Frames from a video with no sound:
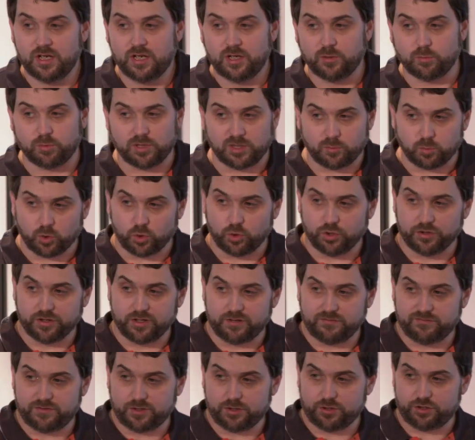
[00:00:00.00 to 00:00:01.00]
we warn
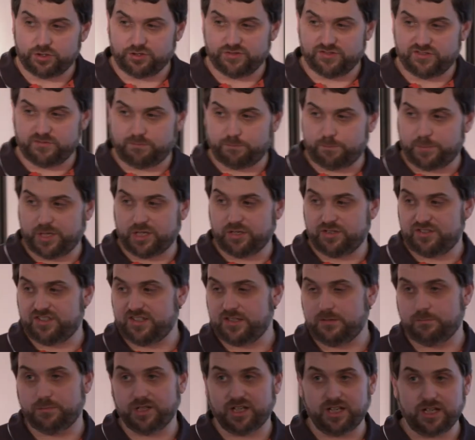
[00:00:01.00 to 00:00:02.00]
that versions of
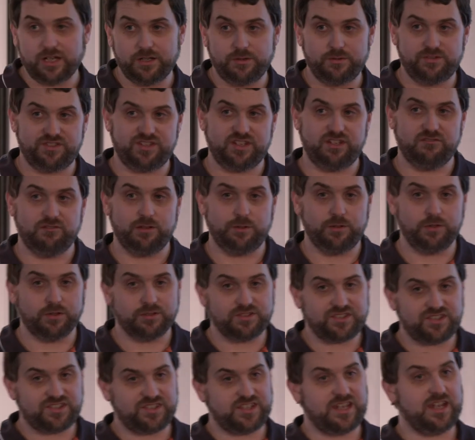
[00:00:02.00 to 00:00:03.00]
PuTTY below
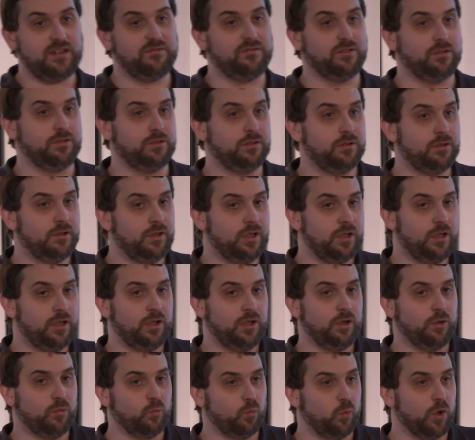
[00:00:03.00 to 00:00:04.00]
0.7
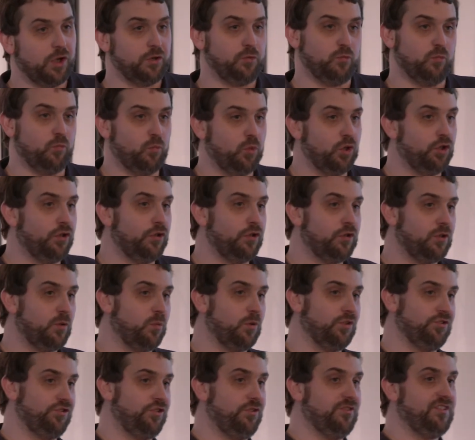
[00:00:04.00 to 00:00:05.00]
won't work
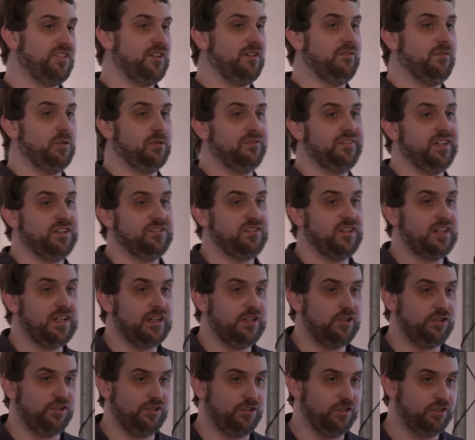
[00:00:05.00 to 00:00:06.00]
once you set the
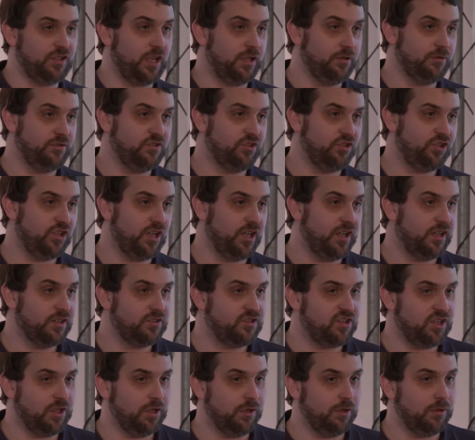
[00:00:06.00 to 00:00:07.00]
authentication code to
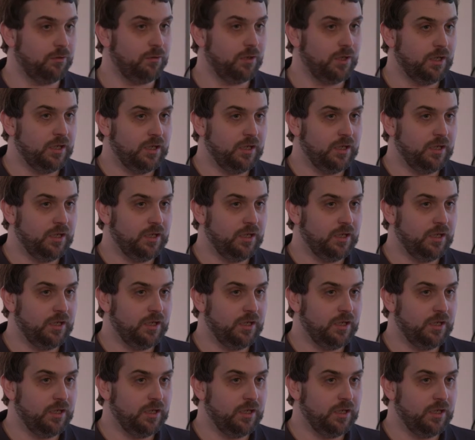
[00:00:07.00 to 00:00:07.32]
SHA-2.